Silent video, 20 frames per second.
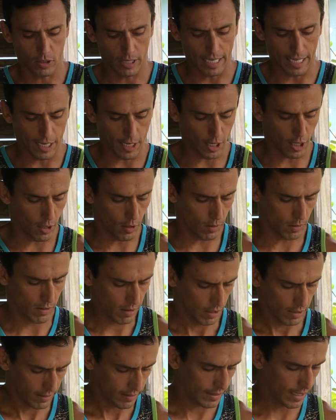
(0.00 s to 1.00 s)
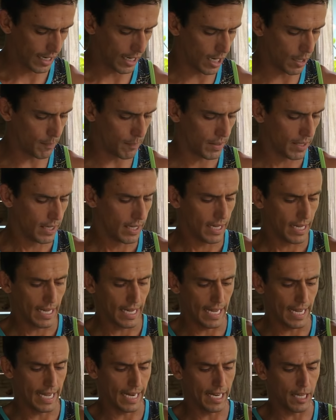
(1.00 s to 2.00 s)
to get it all set up.
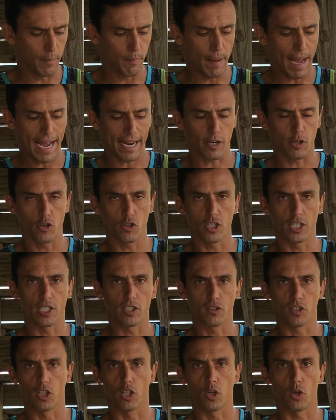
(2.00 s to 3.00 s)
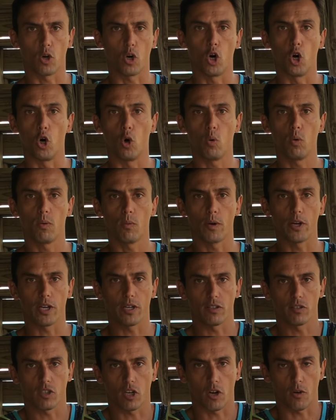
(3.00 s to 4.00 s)
And in the back, usually there's a little hole where you
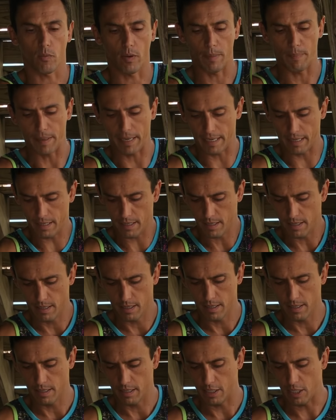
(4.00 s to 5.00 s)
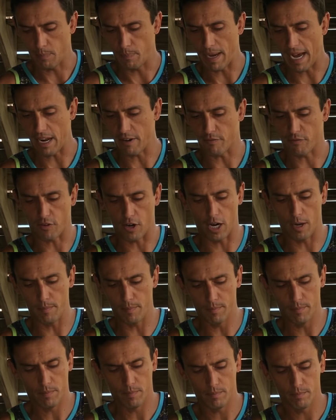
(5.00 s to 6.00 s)
can start ripping the pad
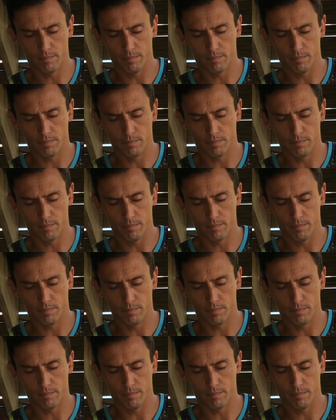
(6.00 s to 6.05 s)
from.